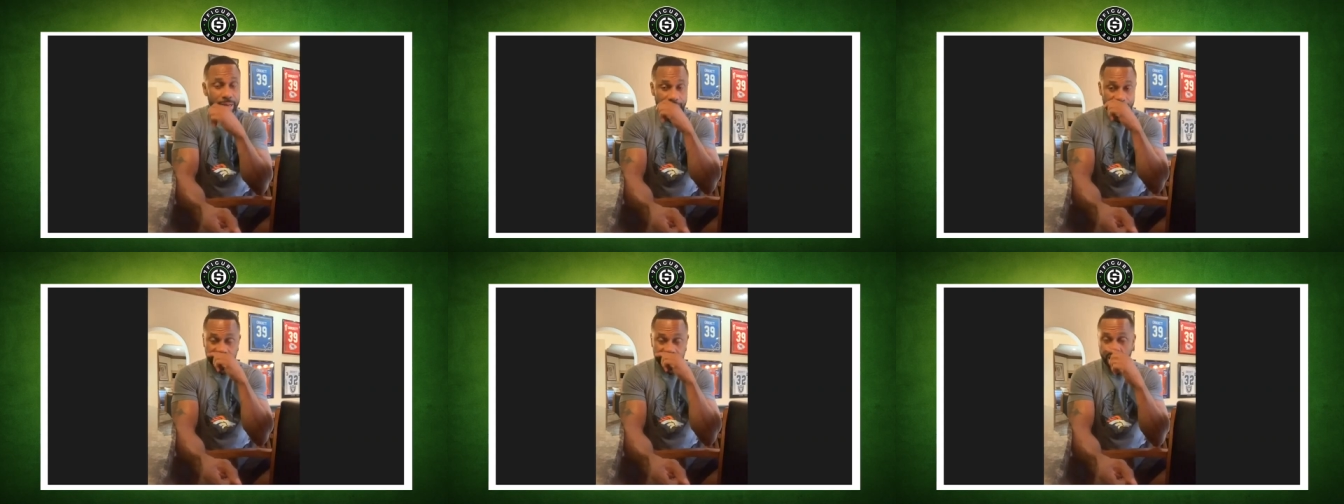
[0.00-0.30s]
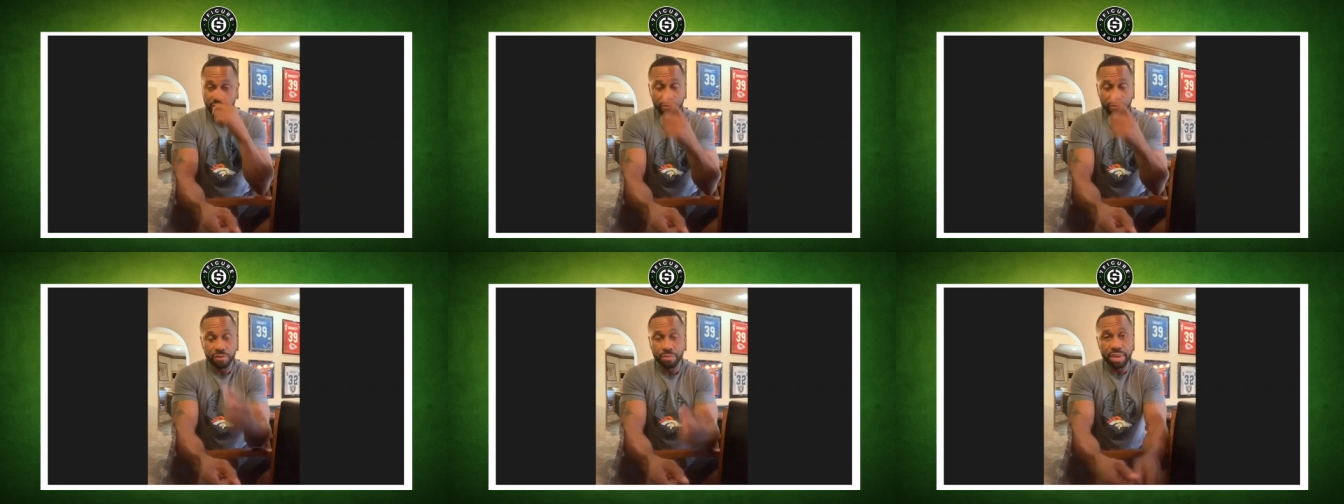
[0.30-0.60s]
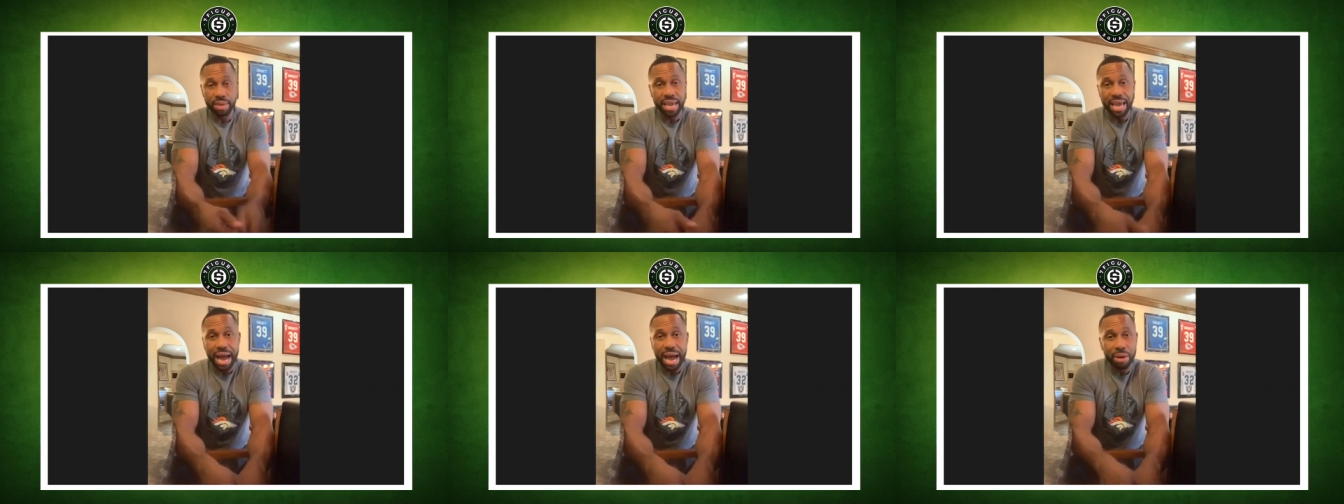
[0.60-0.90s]
So for
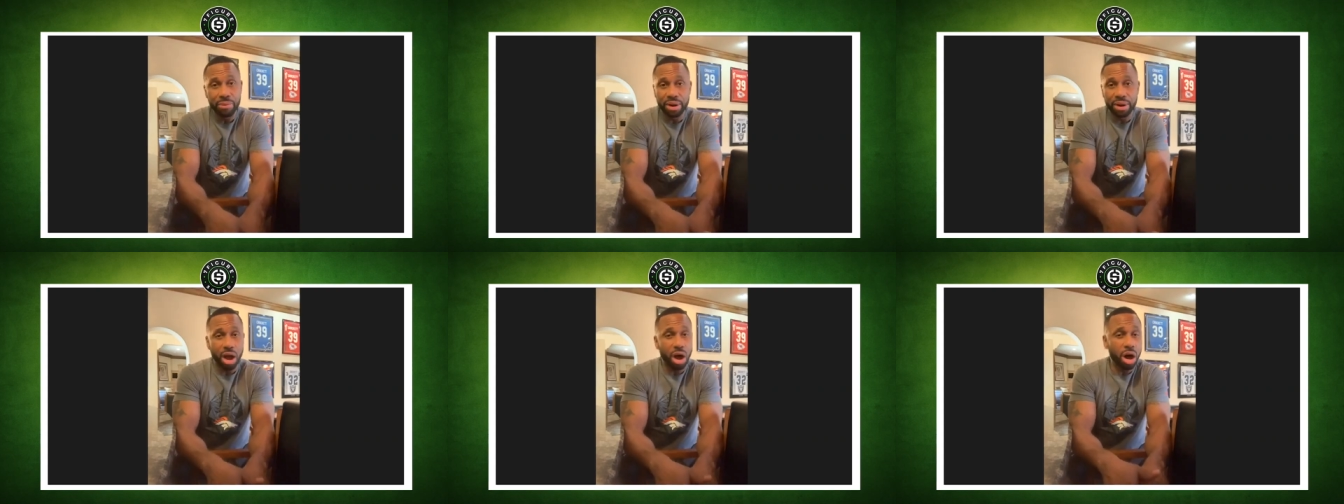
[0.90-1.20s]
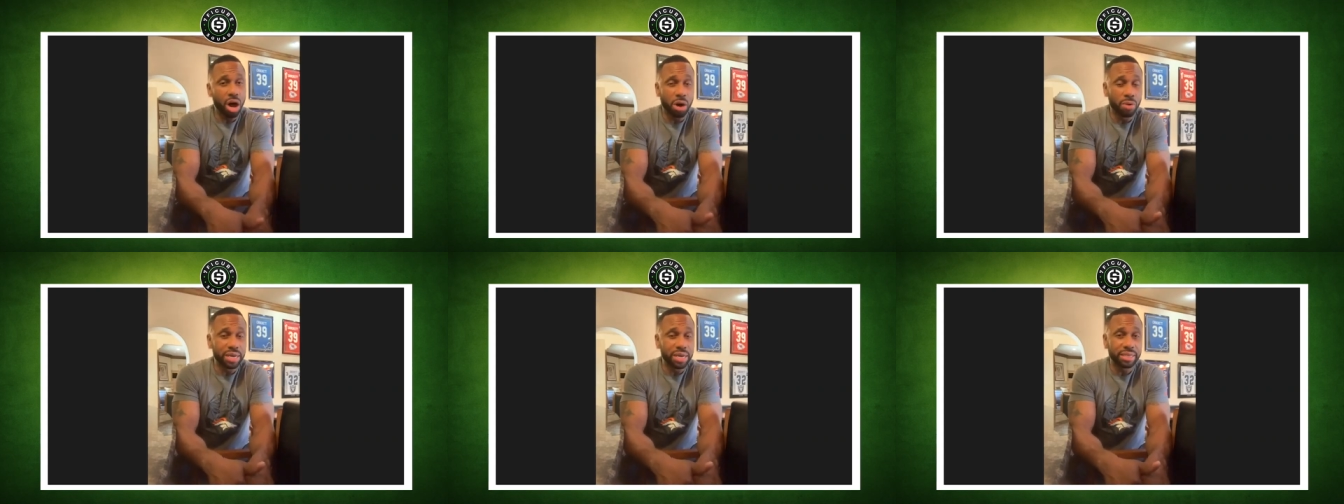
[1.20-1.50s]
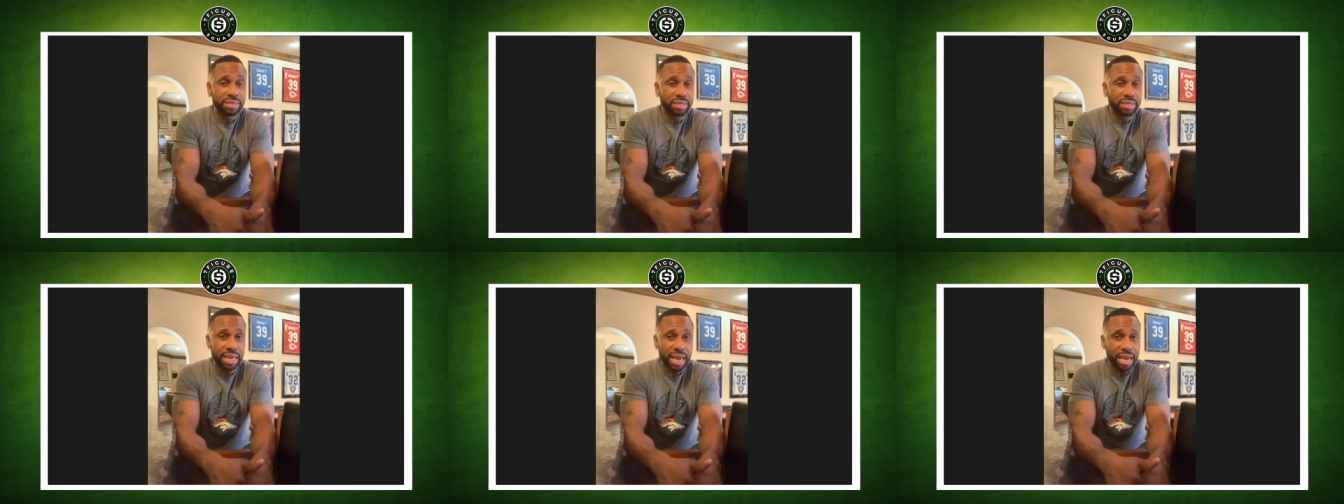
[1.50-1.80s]
me, I would
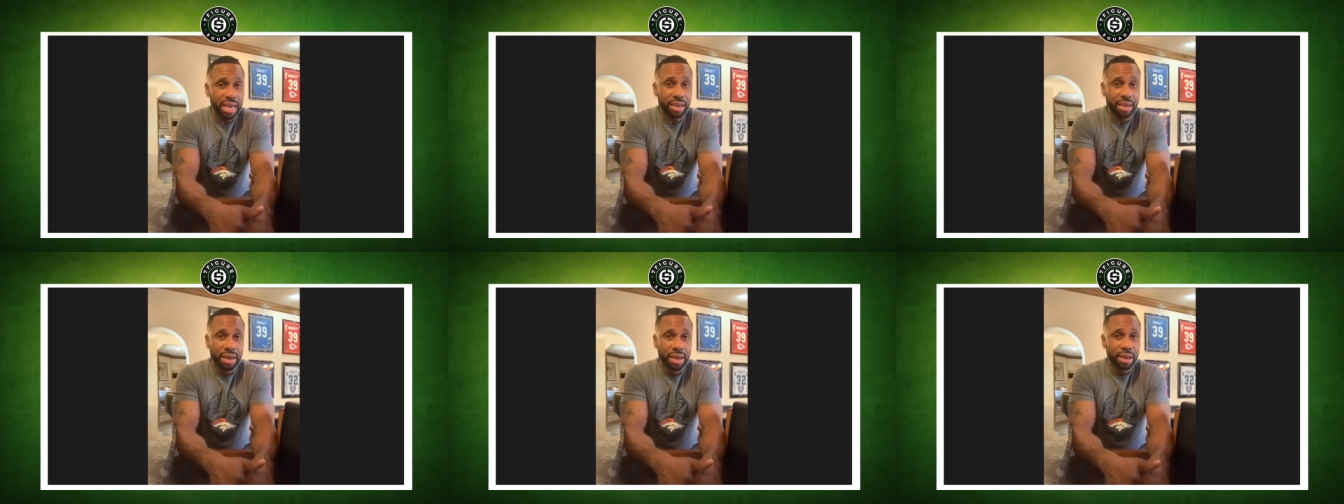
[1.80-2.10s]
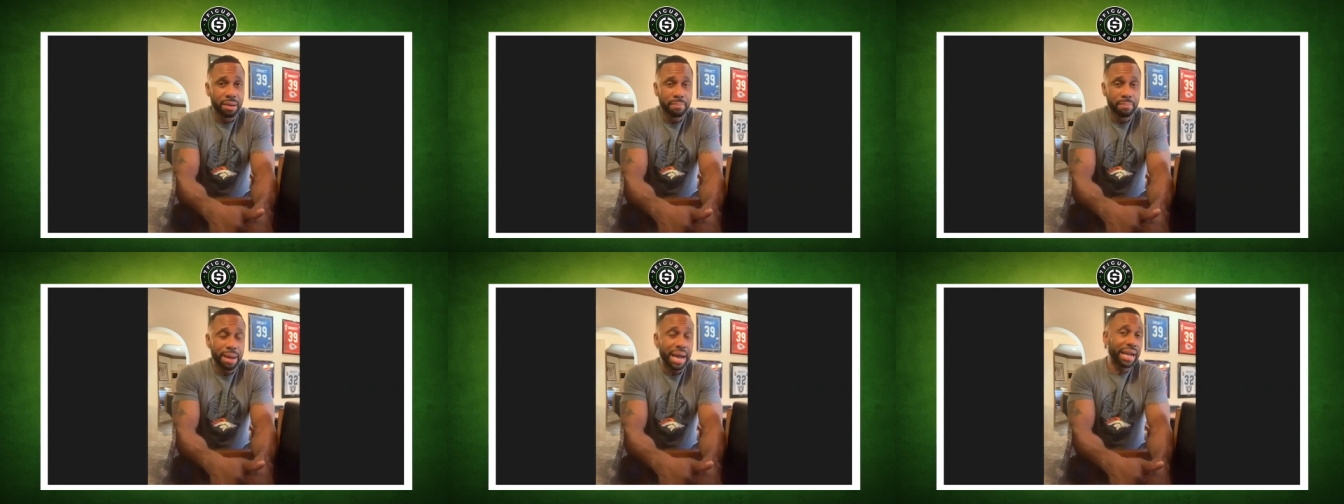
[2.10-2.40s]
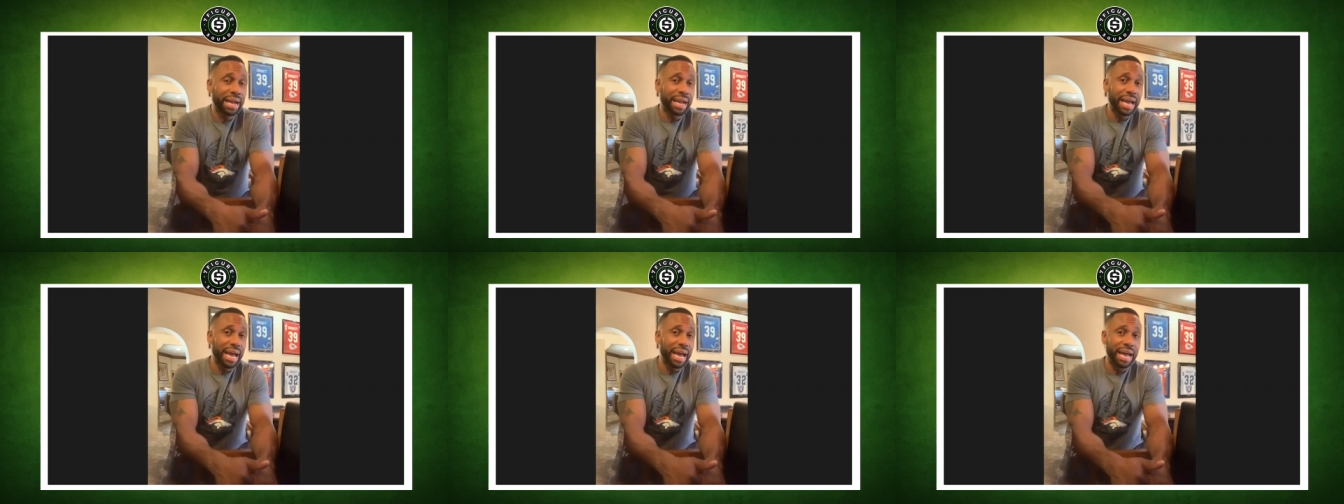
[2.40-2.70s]
always take
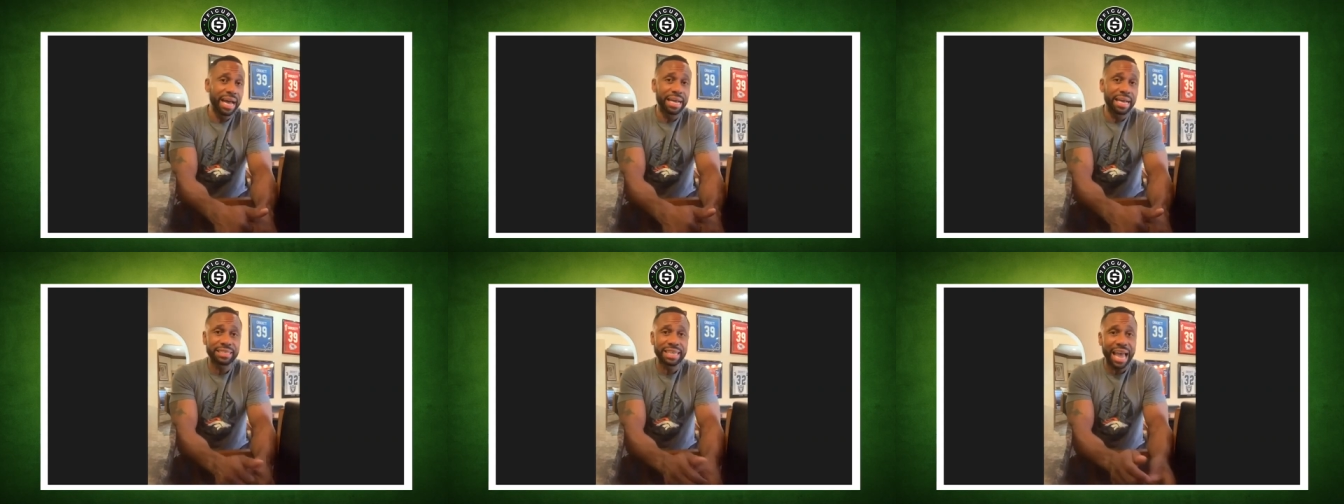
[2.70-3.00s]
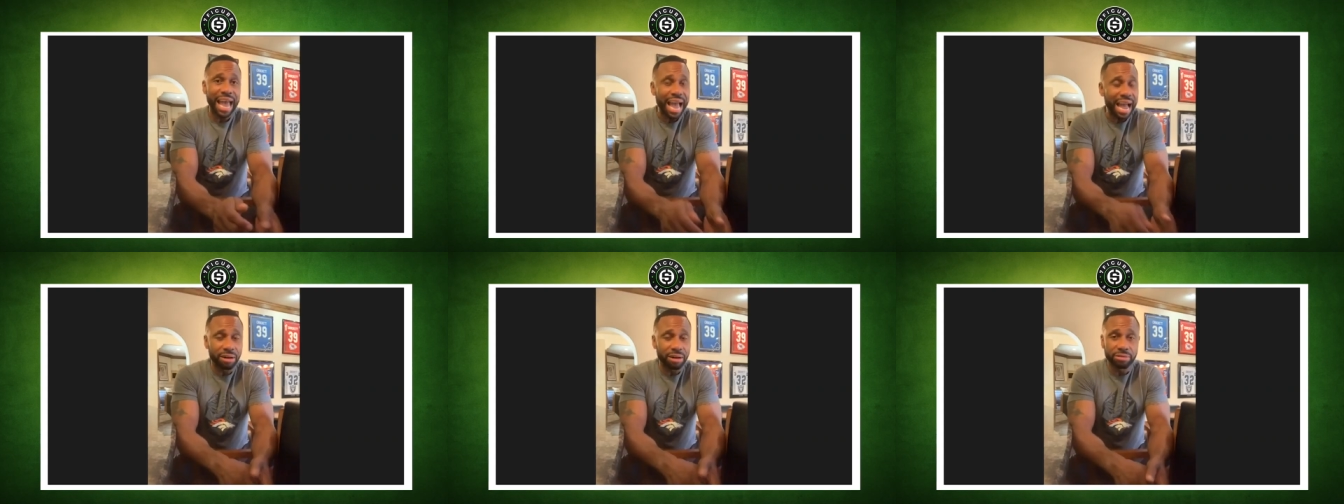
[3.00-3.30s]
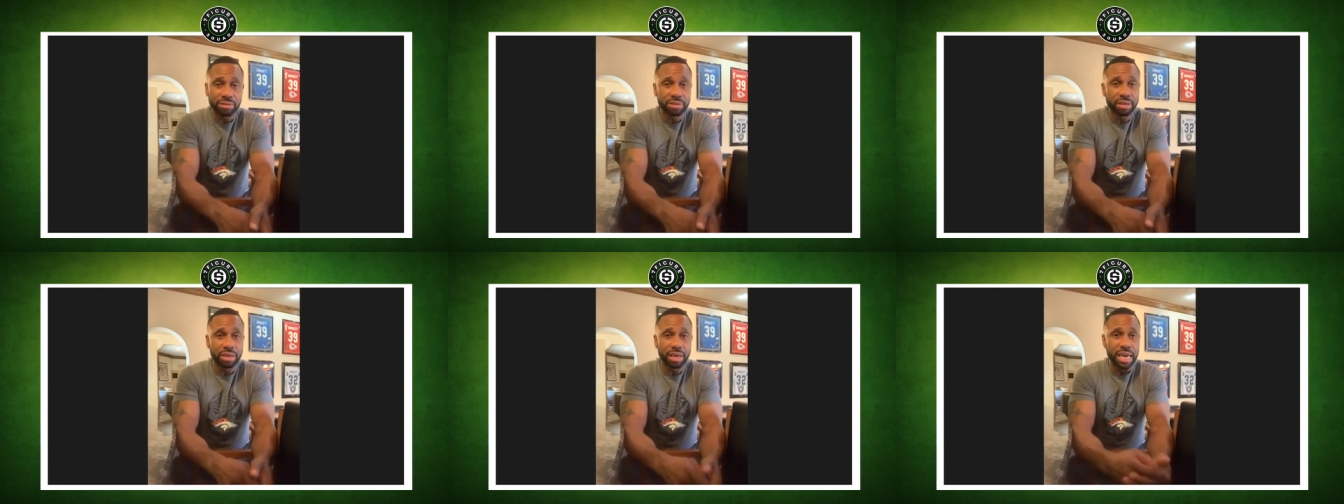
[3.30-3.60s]
my guys
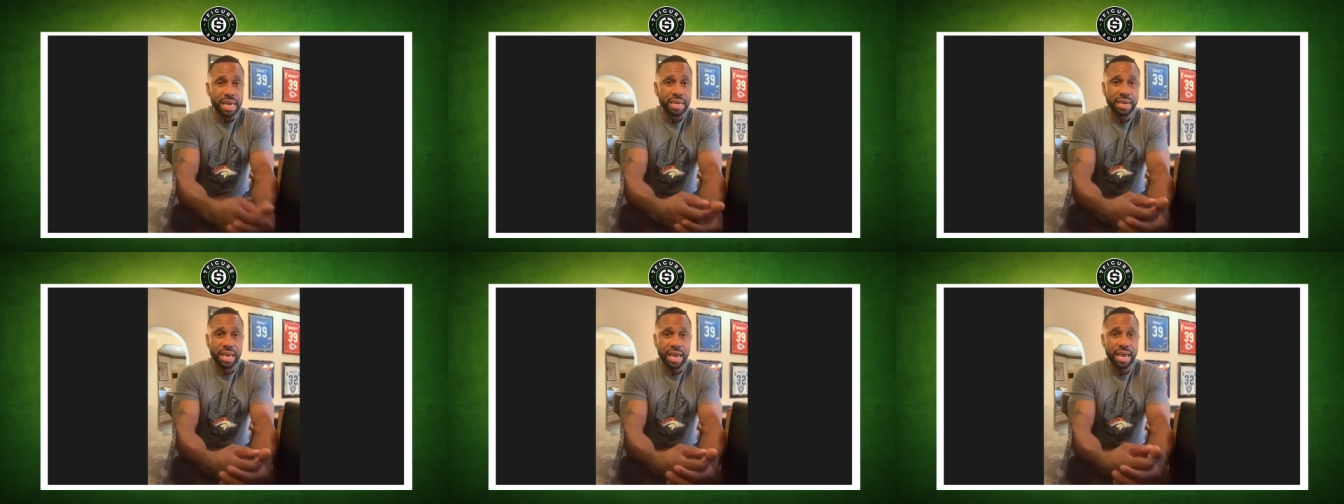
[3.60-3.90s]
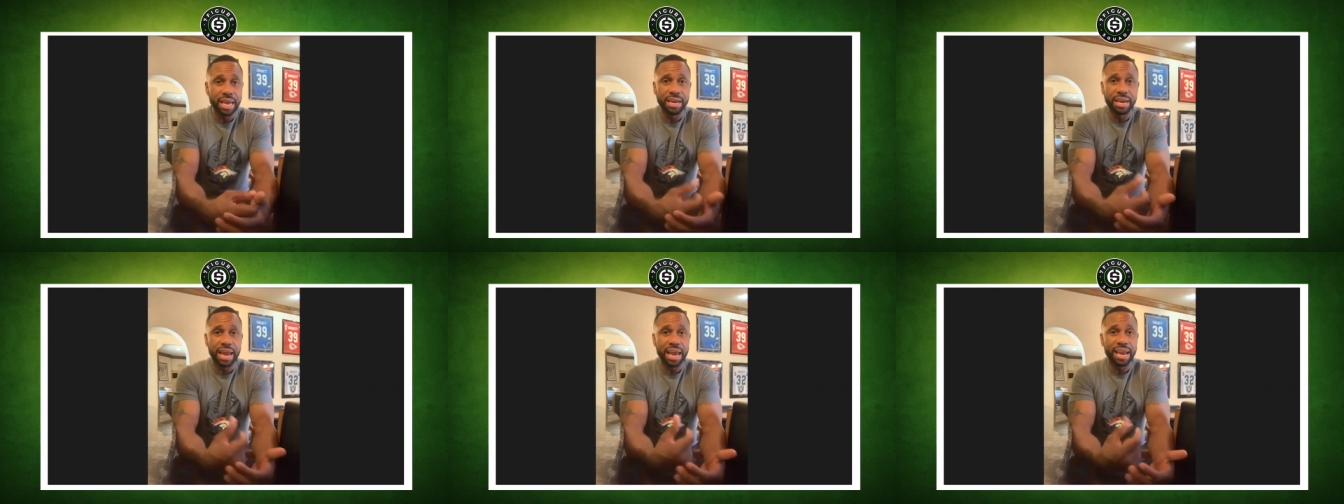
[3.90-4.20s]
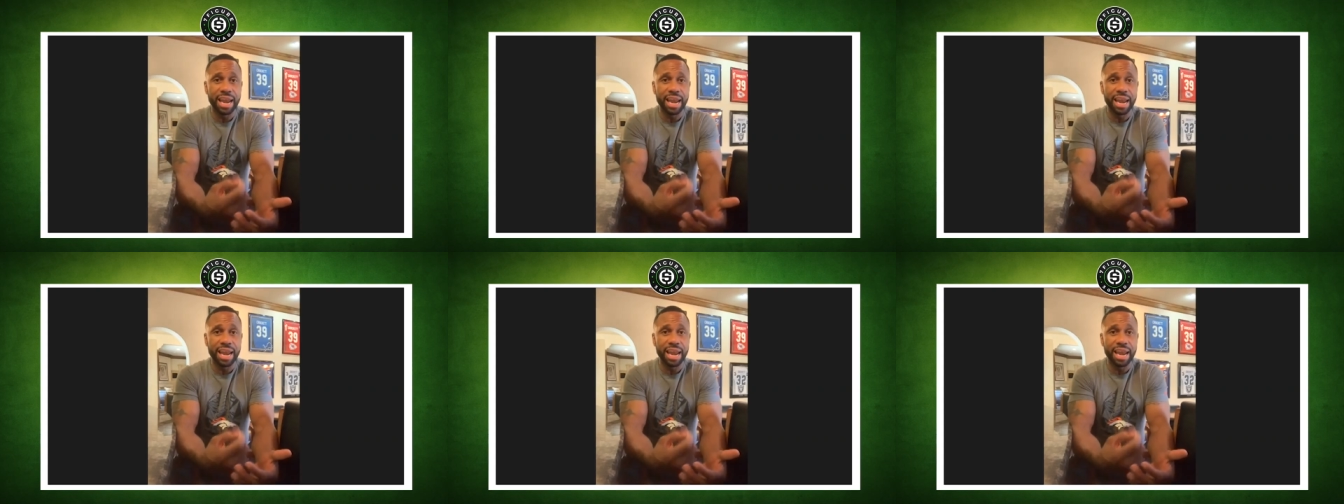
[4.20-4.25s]
out and and, yep.